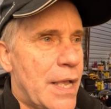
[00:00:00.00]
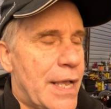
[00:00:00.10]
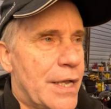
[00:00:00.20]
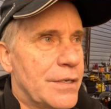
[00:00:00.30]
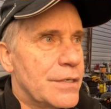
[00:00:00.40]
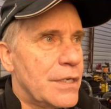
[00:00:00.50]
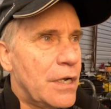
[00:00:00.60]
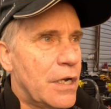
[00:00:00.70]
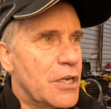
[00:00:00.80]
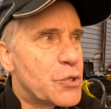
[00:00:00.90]
And
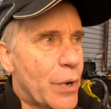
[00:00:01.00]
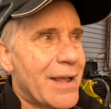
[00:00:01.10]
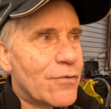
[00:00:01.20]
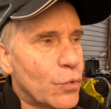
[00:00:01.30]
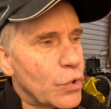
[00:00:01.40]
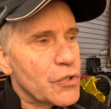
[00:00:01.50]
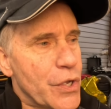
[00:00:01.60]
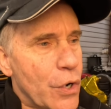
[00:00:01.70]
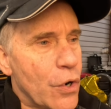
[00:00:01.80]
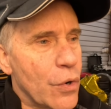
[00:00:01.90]
a driver will
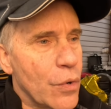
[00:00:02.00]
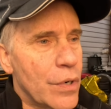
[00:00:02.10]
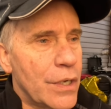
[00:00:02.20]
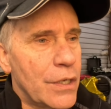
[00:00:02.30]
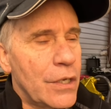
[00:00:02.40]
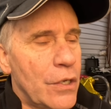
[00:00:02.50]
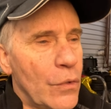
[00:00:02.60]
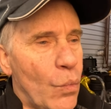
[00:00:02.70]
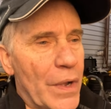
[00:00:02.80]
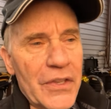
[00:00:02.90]
know
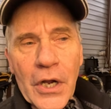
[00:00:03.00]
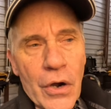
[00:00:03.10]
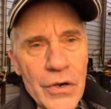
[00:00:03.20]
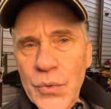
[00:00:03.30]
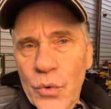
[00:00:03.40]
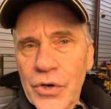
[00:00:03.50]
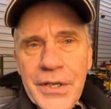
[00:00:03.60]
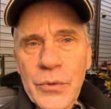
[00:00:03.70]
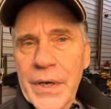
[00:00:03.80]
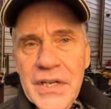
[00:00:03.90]
when the car is
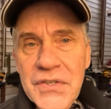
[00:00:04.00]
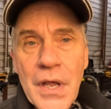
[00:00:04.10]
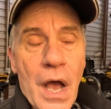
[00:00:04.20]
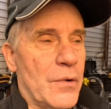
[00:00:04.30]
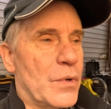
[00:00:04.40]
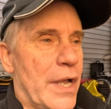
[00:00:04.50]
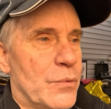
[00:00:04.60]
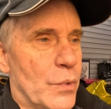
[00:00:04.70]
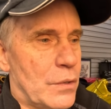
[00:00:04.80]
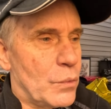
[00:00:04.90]
working, when it's not,
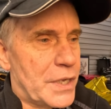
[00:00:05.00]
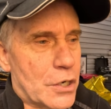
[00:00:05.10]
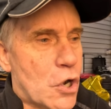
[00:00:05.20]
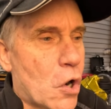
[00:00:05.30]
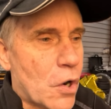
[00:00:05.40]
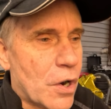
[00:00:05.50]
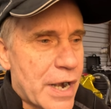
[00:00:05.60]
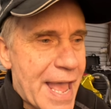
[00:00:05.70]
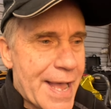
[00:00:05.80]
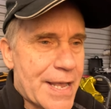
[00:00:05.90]
right? When a car
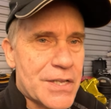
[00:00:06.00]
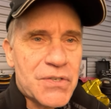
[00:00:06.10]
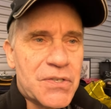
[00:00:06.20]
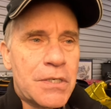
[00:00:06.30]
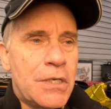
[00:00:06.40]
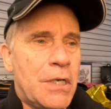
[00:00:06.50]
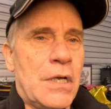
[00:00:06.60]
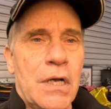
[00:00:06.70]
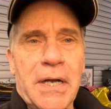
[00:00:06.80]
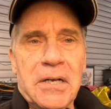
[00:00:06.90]
has,
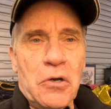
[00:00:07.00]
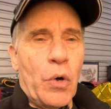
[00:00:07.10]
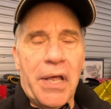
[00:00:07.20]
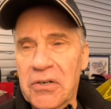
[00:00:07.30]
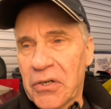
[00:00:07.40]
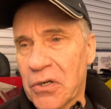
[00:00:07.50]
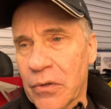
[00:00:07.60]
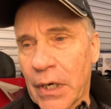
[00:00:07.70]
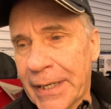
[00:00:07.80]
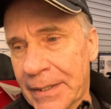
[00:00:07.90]

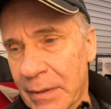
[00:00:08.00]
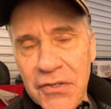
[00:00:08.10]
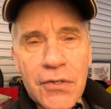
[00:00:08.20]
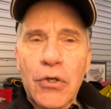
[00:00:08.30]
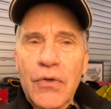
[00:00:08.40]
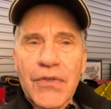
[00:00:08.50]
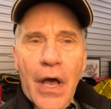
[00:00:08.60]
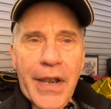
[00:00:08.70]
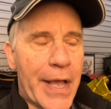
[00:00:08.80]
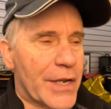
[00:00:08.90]
it's loose
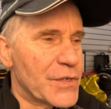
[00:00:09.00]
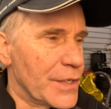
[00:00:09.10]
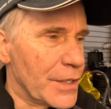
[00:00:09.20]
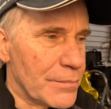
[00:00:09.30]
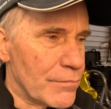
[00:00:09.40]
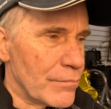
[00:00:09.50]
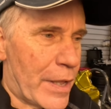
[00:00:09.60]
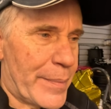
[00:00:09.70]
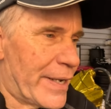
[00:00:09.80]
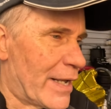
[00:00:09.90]
on exit,
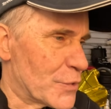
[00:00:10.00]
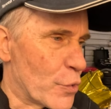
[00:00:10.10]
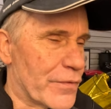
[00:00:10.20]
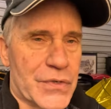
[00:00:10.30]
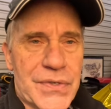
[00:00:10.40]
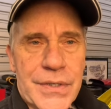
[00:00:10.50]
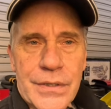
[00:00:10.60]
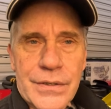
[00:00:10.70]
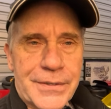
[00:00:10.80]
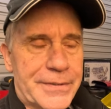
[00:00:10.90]
maybe it has
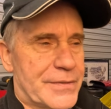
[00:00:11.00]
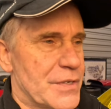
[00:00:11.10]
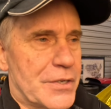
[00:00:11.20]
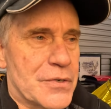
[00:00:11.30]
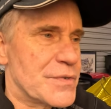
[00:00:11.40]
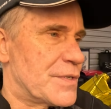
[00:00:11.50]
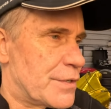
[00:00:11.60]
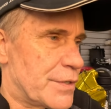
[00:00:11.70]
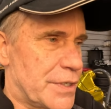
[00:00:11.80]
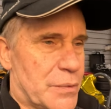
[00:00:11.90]
oversteer, it's
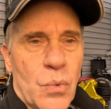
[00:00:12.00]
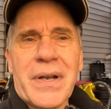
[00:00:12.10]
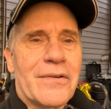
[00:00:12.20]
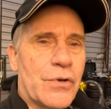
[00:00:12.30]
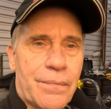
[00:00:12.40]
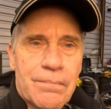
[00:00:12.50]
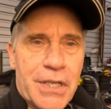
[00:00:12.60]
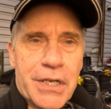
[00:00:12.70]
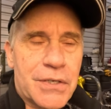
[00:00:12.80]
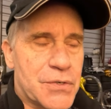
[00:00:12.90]
understeery, whatever
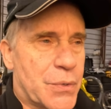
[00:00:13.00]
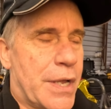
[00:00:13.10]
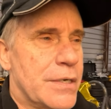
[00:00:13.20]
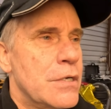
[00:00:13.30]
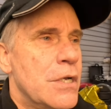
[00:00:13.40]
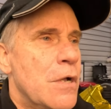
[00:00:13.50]
it is, right?